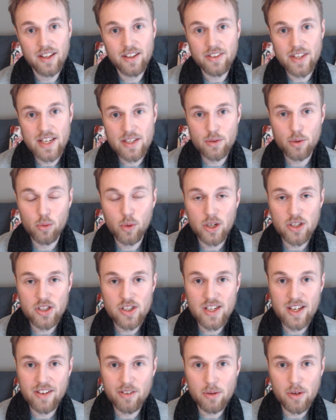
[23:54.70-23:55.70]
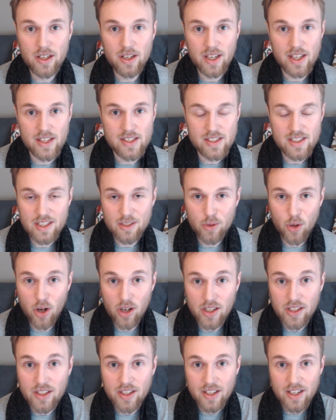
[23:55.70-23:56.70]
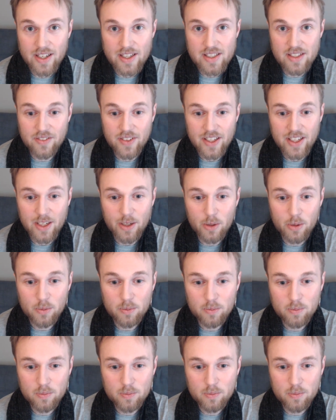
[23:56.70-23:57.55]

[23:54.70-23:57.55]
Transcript: Thanks for watching, everyone, and see you all in the next video.